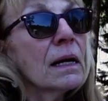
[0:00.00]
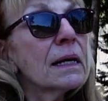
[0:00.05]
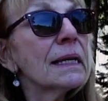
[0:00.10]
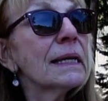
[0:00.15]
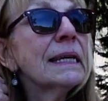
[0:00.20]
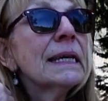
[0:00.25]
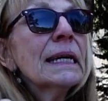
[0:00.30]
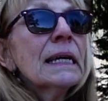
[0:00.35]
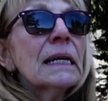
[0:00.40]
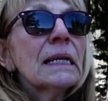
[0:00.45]

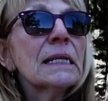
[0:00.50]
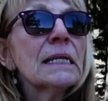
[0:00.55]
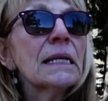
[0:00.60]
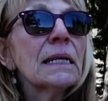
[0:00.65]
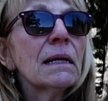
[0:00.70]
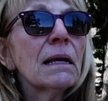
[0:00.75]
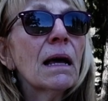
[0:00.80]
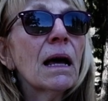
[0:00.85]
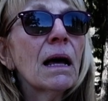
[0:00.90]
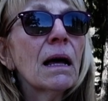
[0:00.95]
get
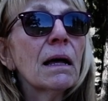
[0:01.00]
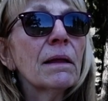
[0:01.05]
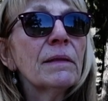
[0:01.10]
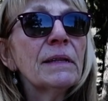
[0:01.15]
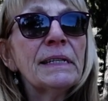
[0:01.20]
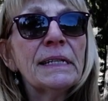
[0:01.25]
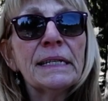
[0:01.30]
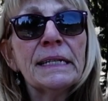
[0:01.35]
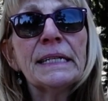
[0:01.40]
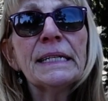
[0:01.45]

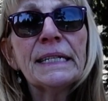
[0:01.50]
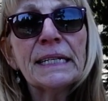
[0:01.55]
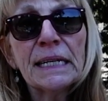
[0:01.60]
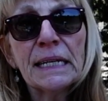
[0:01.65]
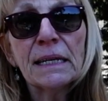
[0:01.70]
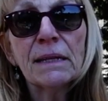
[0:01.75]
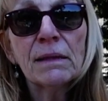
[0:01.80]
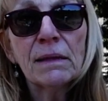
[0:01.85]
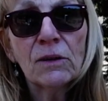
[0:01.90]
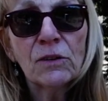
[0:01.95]
the
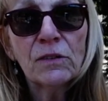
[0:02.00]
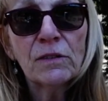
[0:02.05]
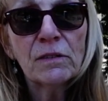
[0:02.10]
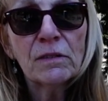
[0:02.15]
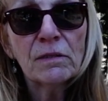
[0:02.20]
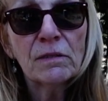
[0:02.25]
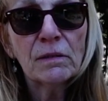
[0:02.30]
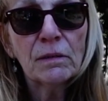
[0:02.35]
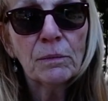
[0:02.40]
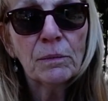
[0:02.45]
DDT in their
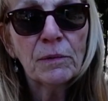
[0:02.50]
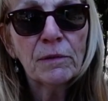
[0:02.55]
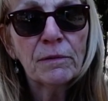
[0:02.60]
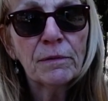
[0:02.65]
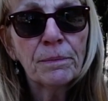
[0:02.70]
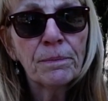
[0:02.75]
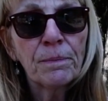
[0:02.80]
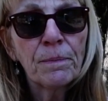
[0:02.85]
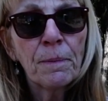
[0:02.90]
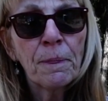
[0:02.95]

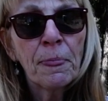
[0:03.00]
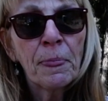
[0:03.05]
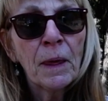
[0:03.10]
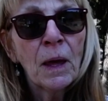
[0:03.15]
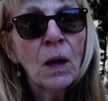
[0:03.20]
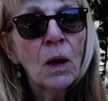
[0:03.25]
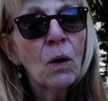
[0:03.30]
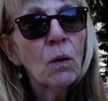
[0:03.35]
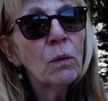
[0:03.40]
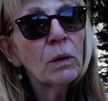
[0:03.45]
systems?
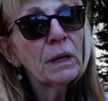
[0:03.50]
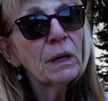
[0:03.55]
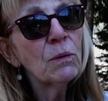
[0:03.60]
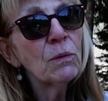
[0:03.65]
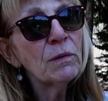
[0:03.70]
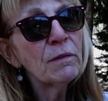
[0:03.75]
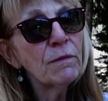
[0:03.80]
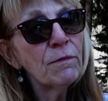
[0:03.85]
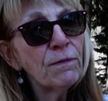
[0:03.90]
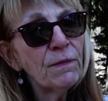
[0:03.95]
Well, it
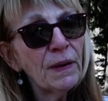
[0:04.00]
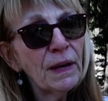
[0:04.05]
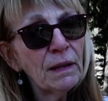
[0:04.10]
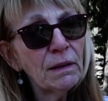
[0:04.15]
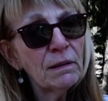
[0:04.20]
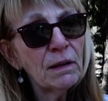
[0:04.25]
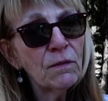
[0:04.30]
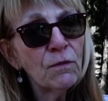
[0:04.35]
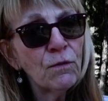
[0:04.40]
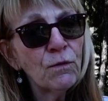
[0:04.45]
was
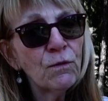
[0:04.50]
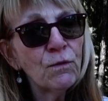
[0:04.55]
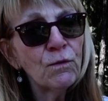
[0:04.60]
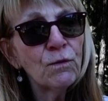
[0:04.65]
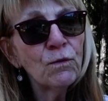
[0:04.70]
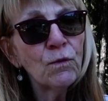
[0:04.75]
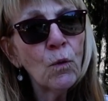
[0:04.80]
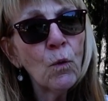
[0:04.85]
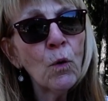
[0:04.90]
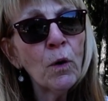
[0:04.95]
affecting
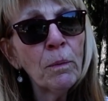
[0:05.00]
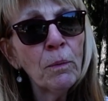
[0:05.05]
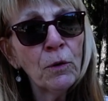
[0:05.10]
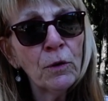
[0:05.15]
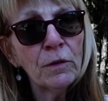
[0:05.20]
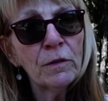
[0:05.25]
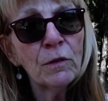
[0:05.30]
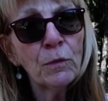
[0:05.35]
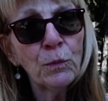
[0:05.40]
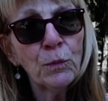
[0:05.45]
4
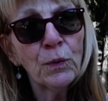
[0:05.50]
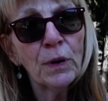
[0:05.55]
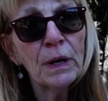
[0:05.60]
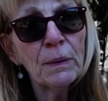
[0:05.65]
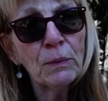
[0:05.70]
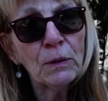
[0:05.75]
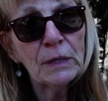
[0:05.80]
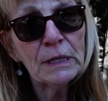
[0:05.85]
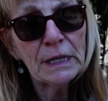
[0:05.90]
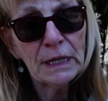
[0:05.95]
birds of prey
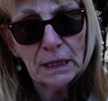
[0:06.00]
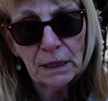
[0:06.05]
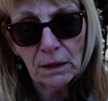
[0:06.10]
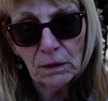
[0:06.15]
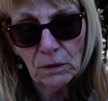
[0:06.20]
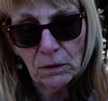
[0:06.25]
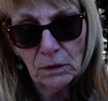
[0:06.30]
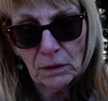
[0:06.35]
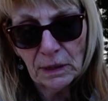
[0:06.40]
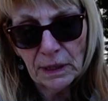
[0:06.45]

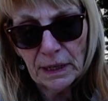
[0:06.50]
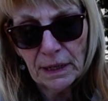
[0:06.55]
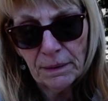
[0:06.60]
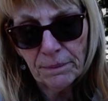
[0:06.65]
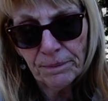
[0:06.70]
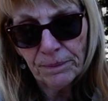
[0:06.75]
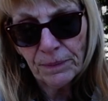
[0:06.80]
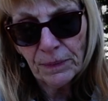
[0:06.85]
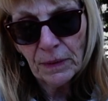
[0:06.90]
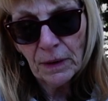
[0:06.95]
particularly:
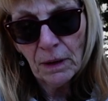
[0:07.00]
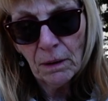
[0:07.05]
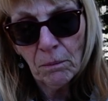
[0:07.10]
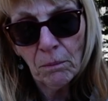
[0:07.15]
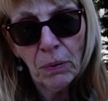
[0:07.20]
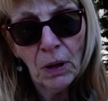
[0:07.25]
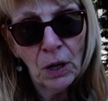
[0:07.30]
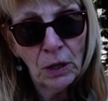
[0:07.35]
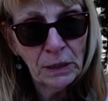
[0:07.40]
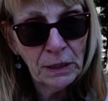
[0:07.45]

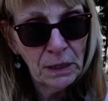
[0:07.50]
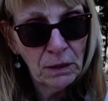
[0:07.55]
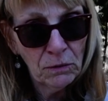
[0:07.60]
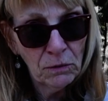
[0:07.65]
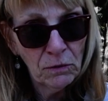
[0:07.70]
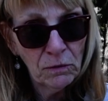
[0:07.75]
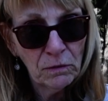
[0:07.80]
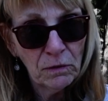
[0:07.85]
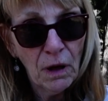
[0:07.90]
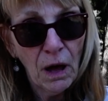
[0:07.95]
bald
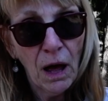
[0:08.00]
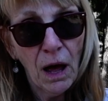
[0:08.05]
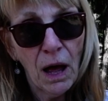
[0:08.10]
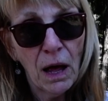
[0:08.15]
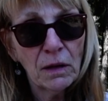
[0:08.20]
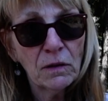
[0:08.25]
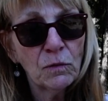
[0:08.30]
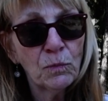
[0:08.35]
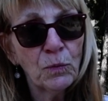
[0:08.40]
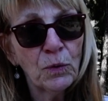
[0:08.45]
eagles,
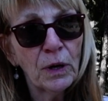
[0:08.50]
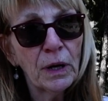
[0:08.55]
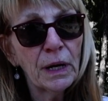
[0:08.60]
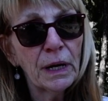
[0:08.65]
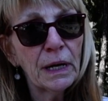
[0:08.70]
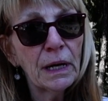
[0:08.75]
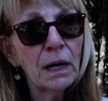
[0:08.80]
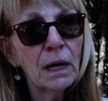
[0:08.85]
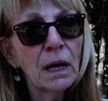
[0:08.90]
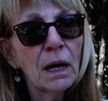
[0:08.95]

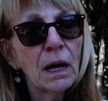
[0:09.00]
osprey,